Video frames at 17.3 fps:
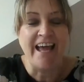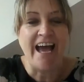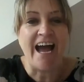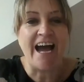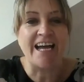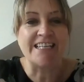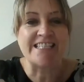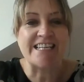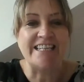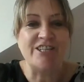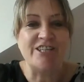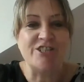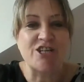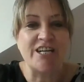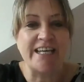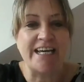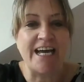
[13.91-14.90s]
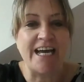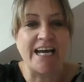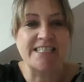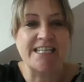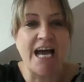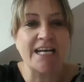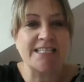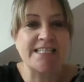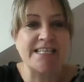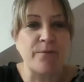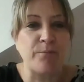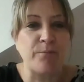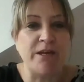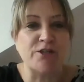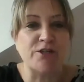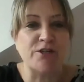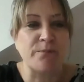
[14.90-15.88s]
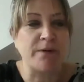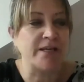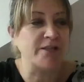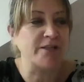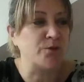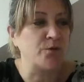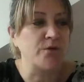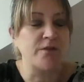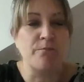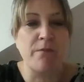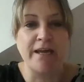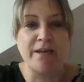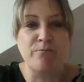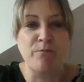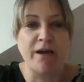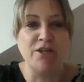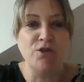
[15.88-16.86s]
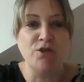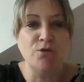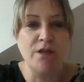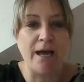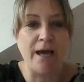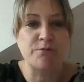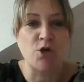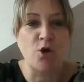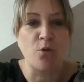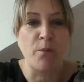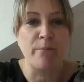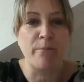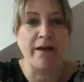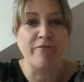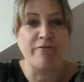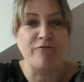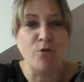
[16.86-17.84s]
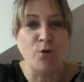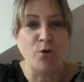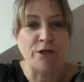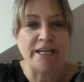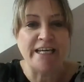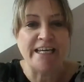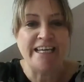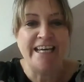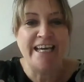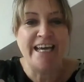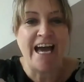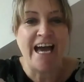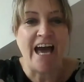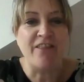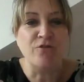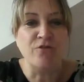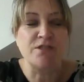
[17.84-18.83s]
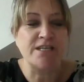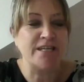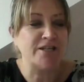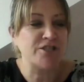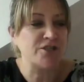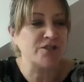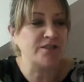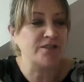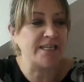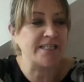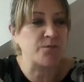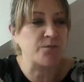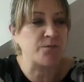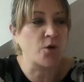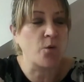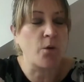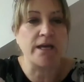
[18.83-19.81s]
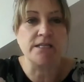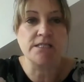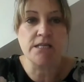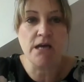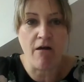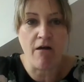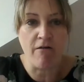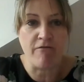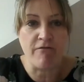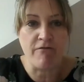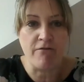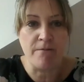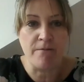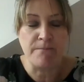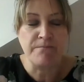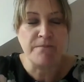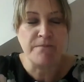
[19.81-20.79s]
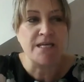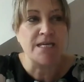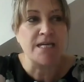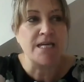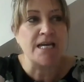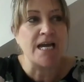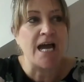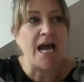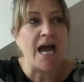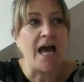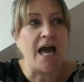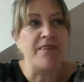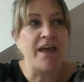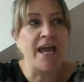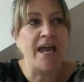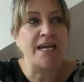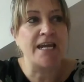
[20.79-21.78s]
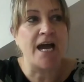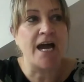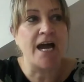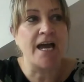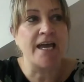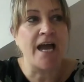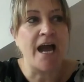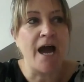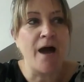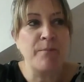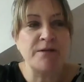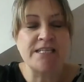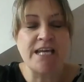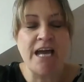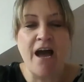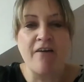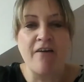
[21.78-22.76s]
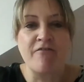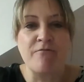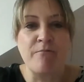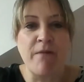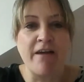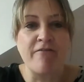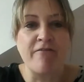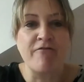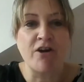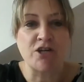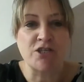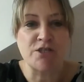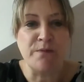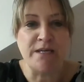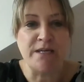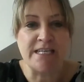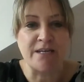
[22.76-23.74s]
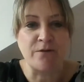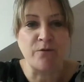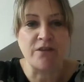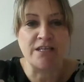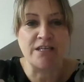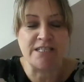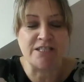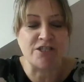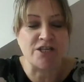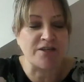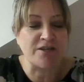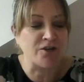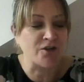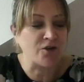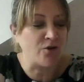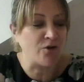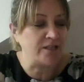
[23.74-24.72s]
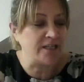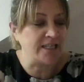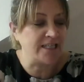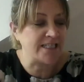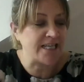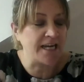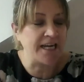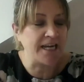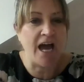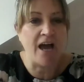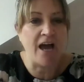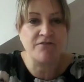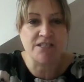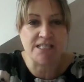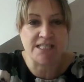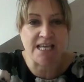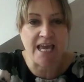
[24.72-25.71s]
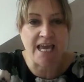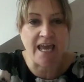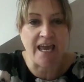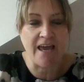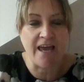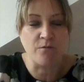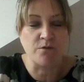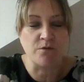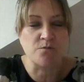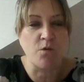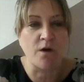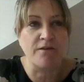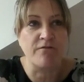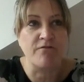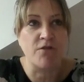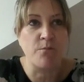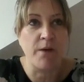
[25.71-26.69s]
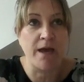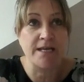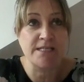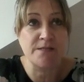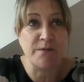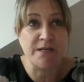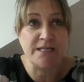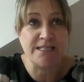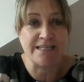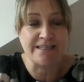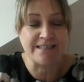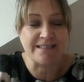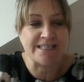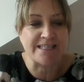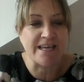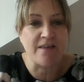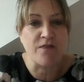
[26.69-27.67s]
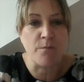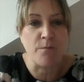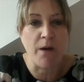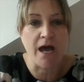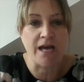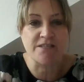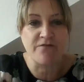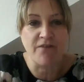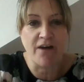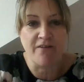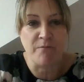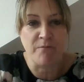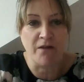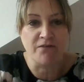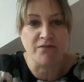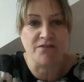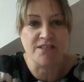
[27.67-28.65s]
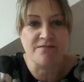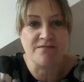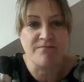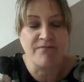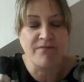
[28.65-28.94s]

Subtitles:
And literally a taxi appeared at my door with my new laptop and my phone. And those initial days were quite tough. And then I happened to have my first meeting with Khadija and her colleagues. And I have to say, it was one of the best meetings in the past 5 months.